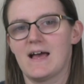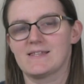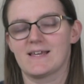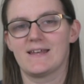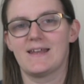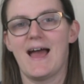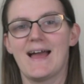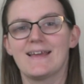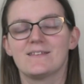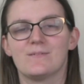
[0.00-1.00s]
as I can
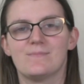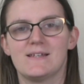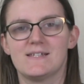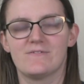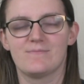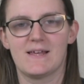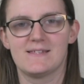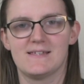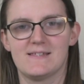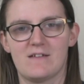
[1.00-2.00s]
hang them in different
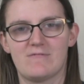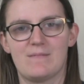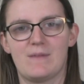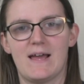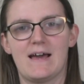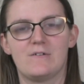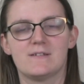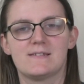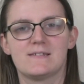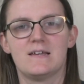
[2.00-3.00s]
places around my
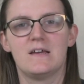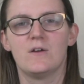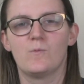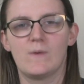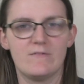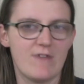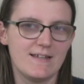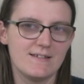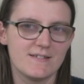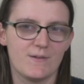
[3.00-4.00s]
house. We
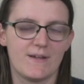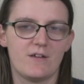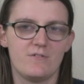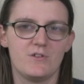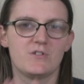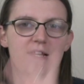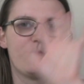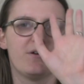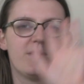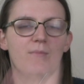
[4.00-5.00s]
rent, so I don't usually
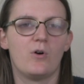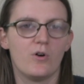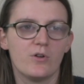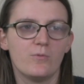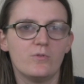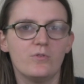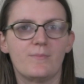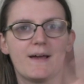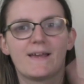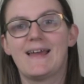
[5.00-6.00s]
put them on a wall,
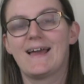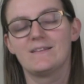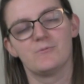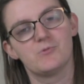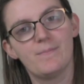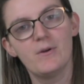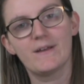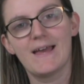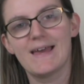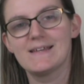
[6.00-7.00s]
but I can hang them to a
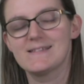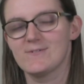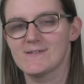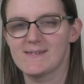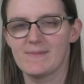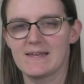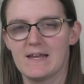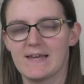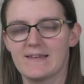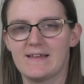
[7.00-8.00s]
bookcase or something
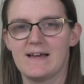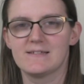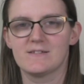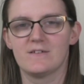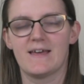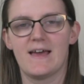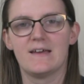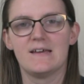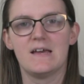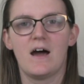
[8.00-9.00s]
like that. So they're
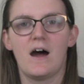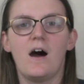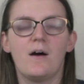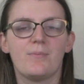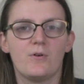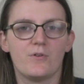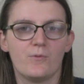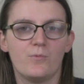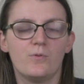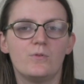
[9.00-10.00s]
up on
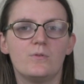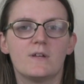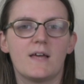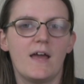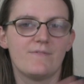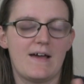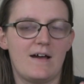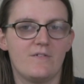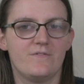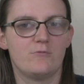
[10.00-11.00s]
a wall, kind of
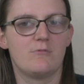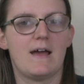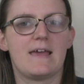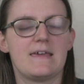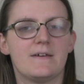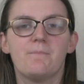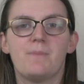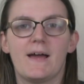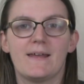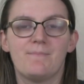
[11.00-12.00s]
out of the way,
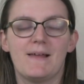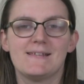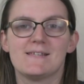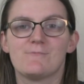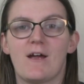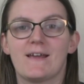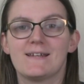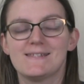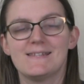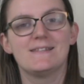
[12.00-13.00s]
but in places where I
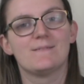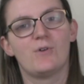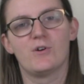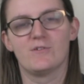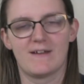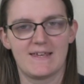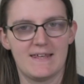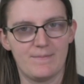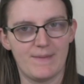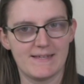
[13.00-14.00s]
can see them on a
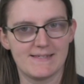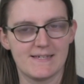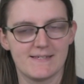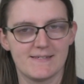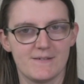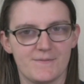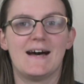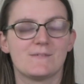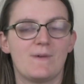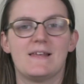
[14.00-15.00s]
regular basis,
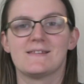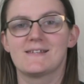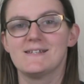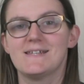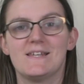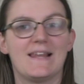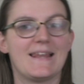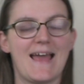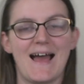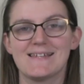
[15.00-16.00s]
as well as
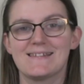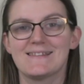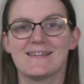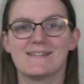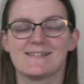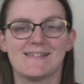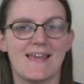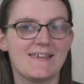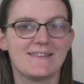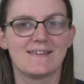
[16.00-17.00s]
continually adding things and
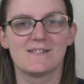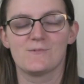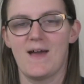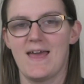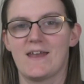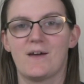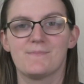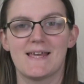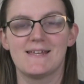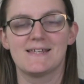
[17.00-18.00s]
taking things away and
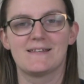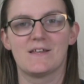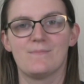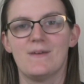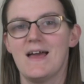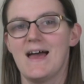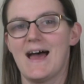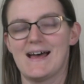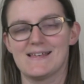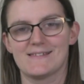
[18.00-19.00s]
updating them
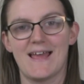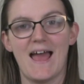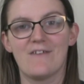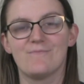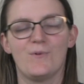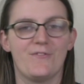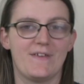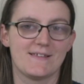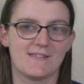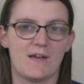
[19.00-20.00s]
as I have more
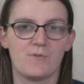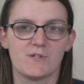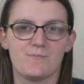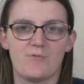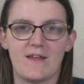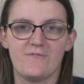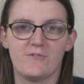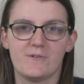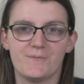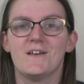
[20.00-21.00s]
things I want to pray
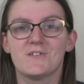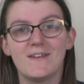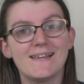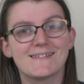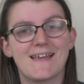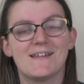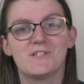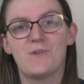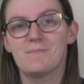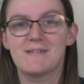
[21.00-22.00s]
for. So let's get
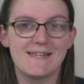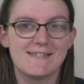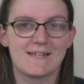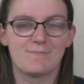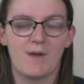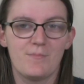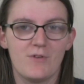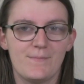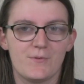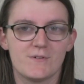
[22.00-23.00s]
to updating my
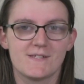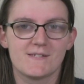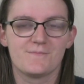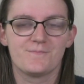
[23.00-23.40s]
prayer boards.